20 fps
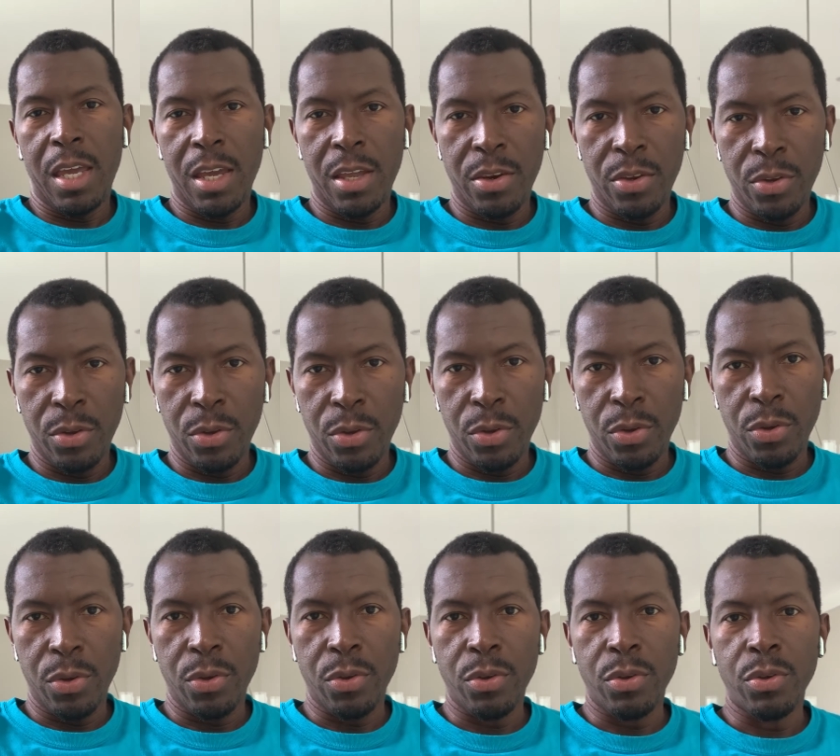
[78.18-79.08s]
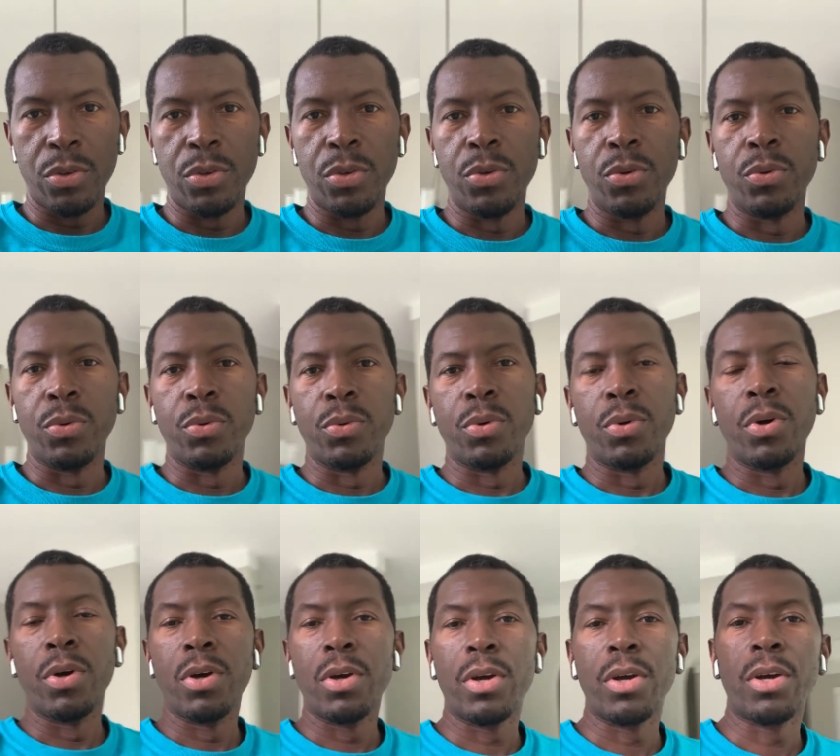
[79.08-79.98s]
and you
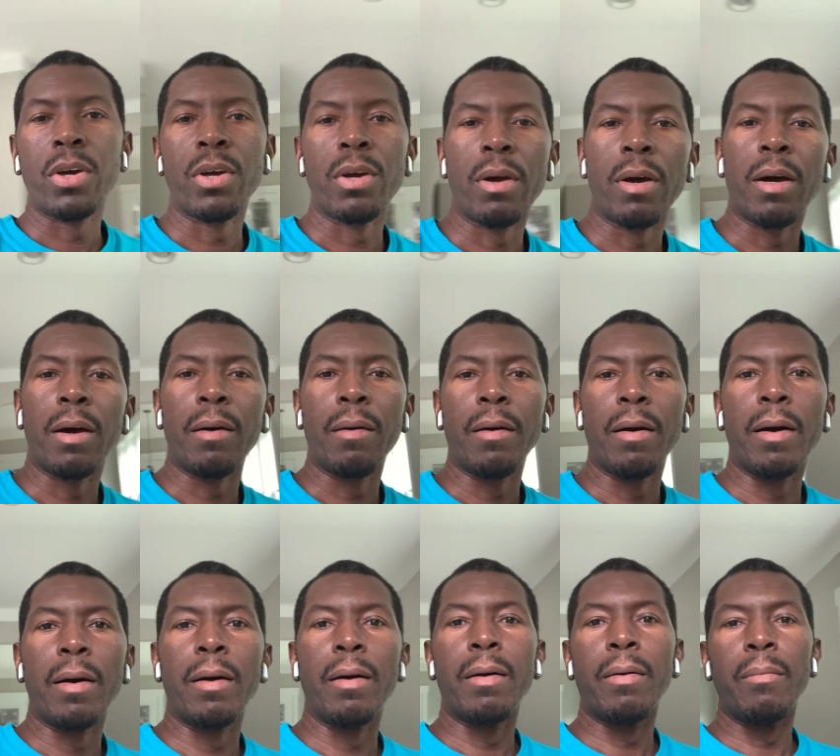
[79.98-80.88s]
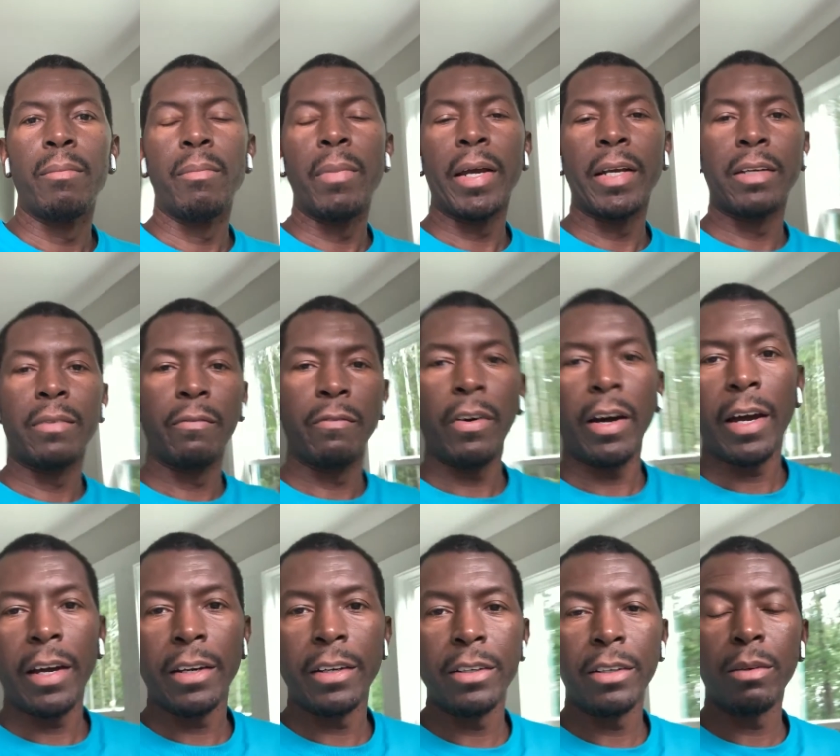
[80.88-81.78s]
might
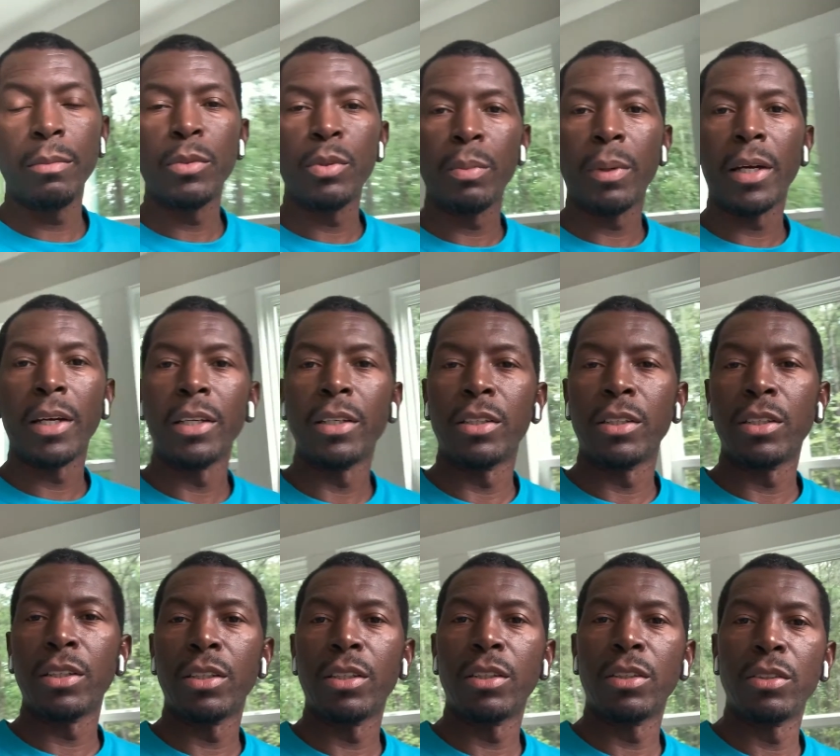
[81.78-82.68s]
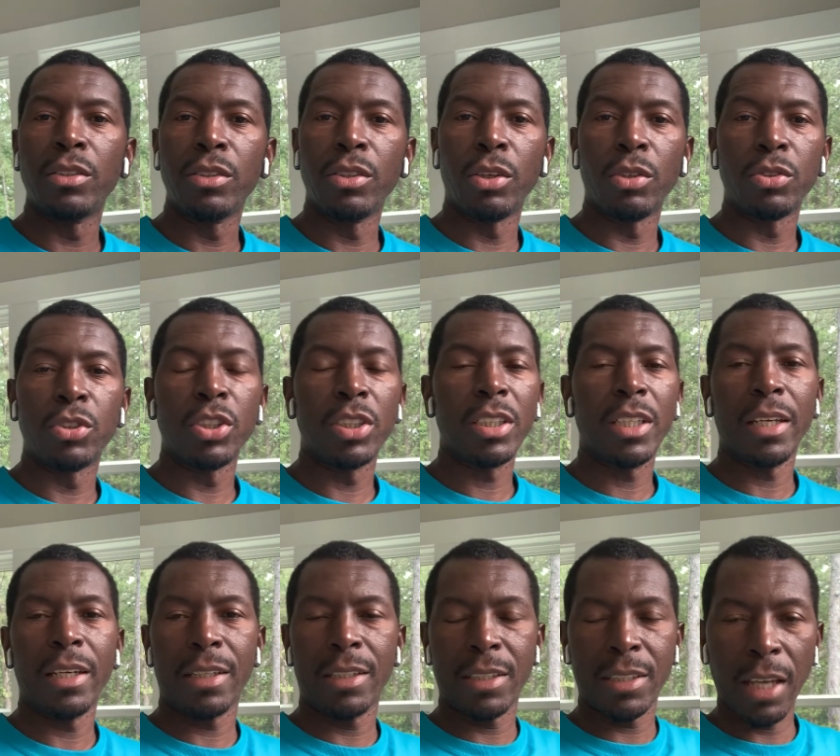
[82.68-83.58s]
confide in them, you might, you know, just
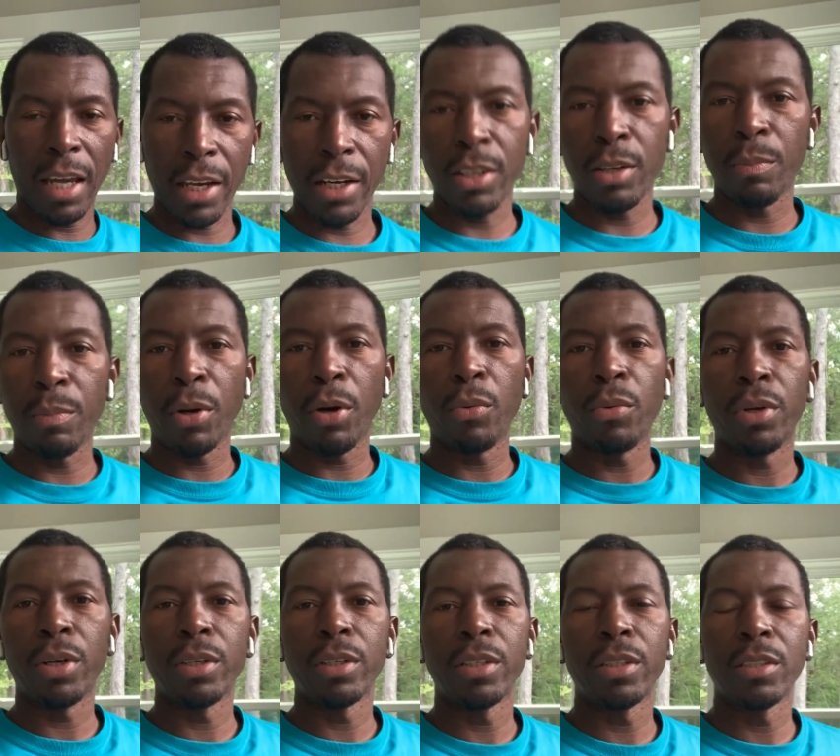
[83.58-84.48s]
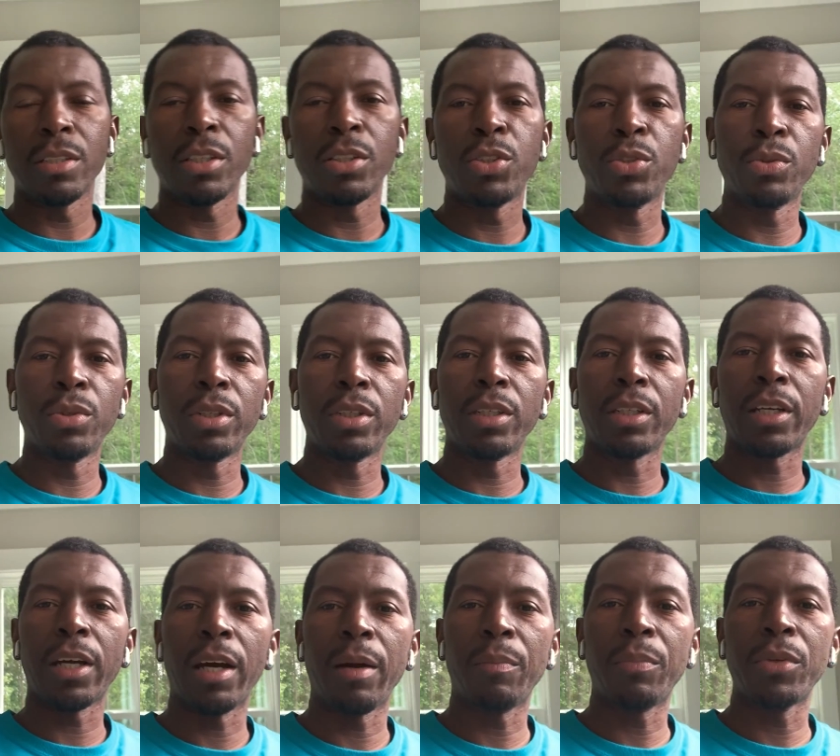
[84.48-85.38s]
get excited about what it is that you want to
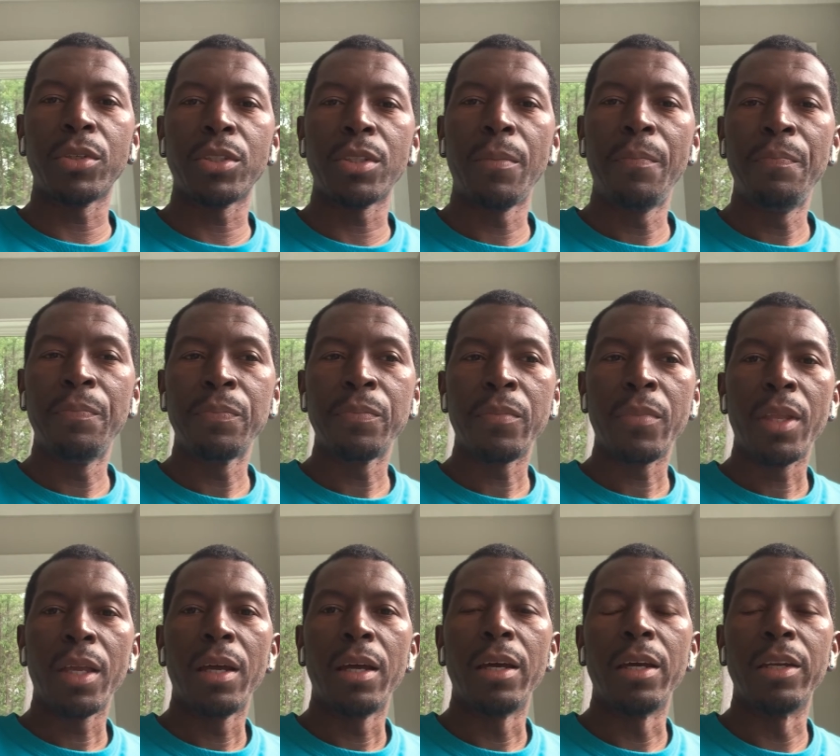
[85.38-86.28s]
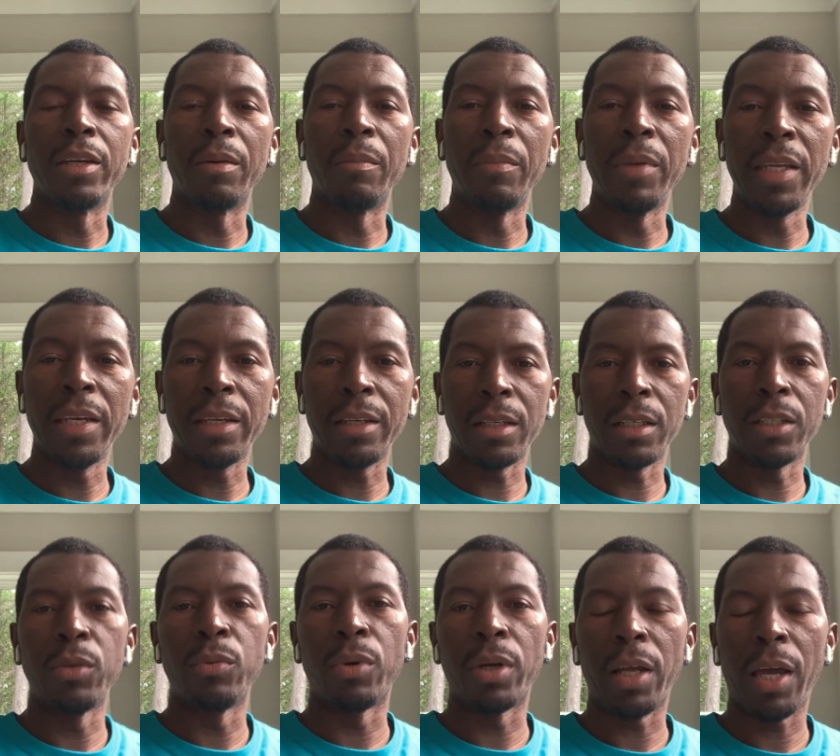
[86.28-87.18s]
accomplish, and
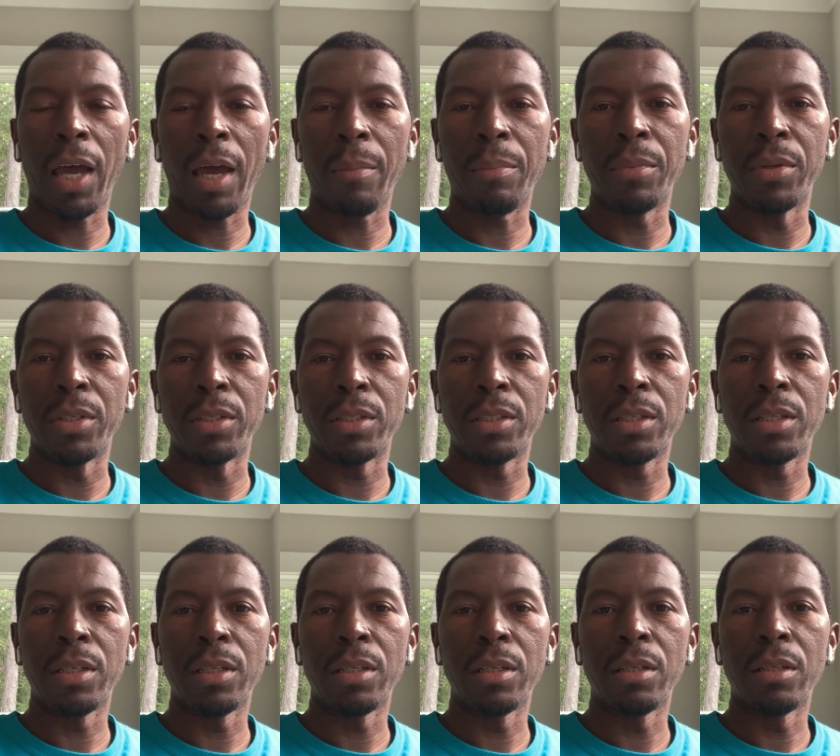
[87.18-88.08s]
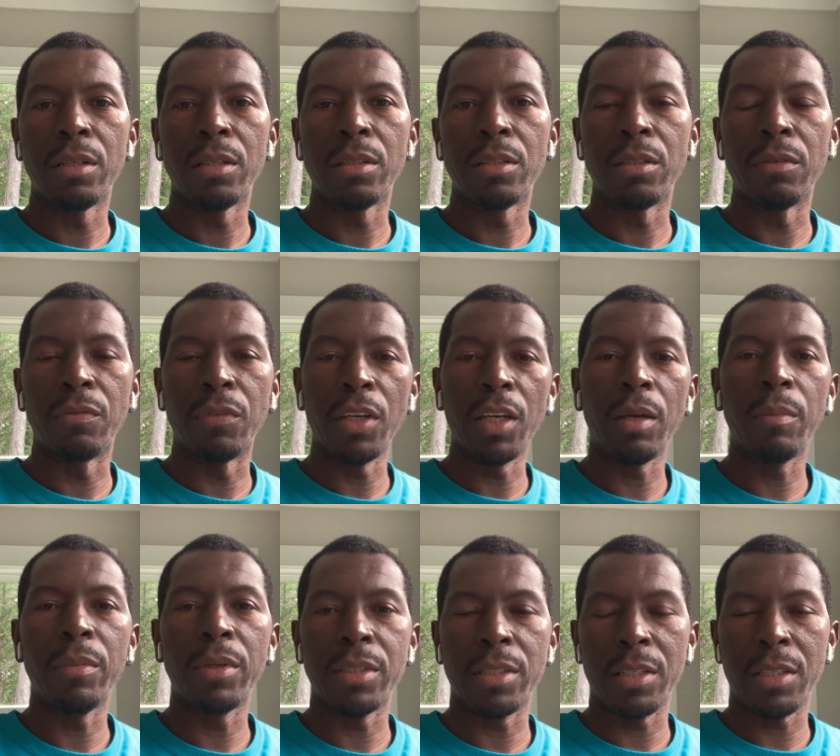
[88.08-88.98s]
immediately what happens to
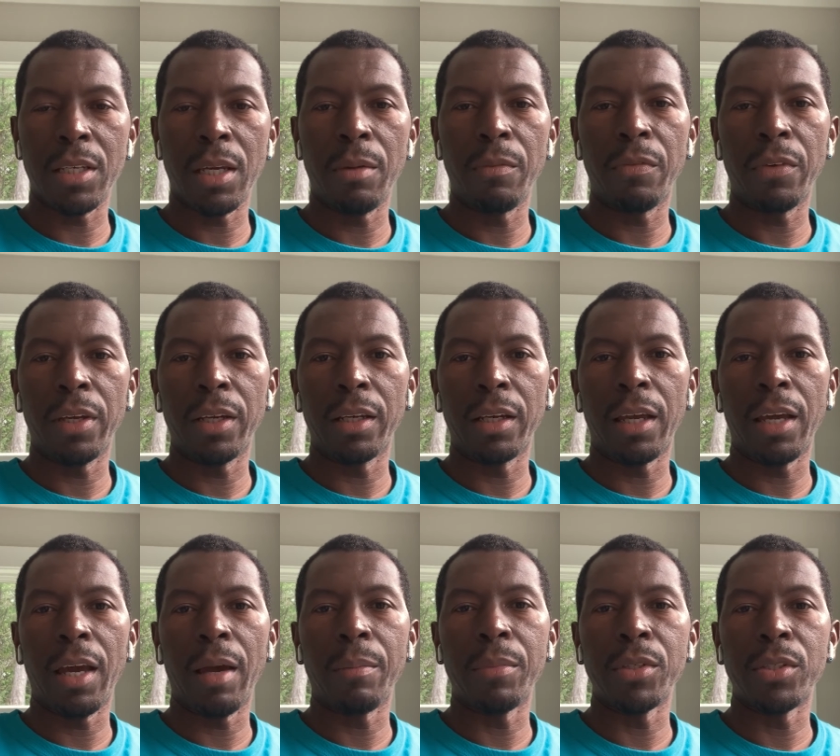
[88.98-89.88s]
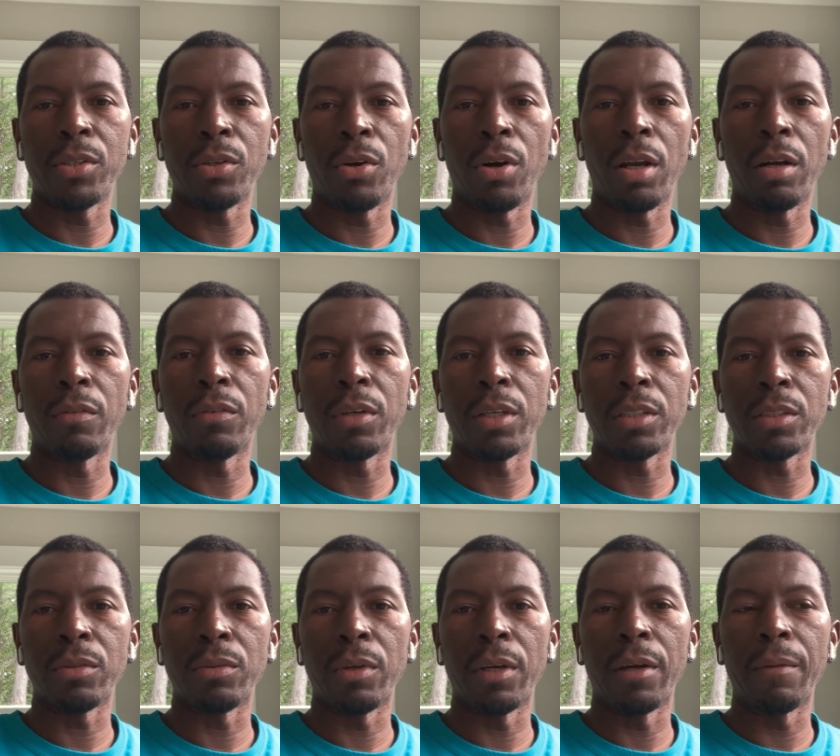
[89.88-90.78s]
them is the same thing that happens to all of
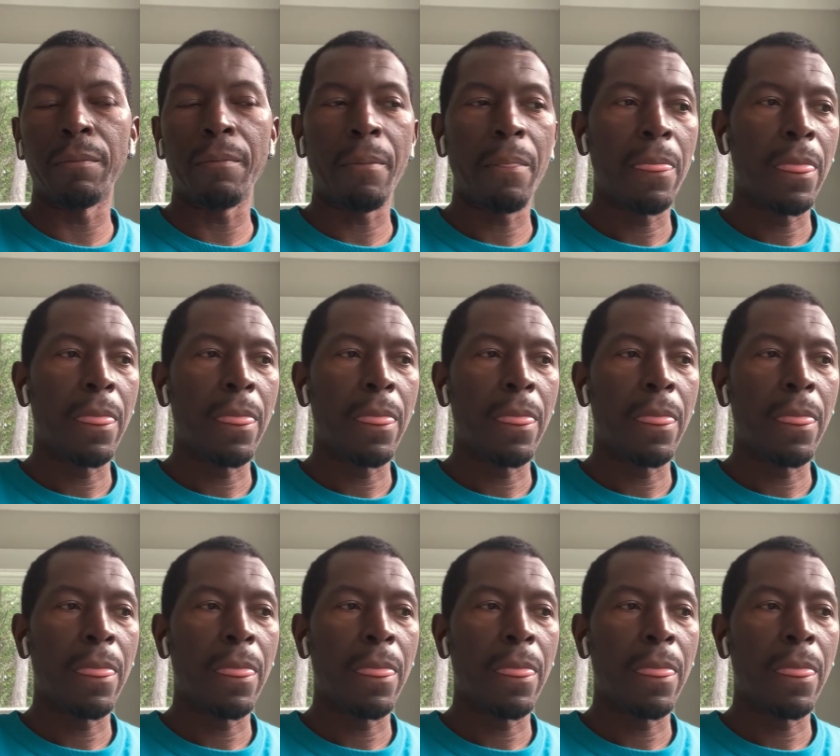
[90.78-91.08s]
us, right?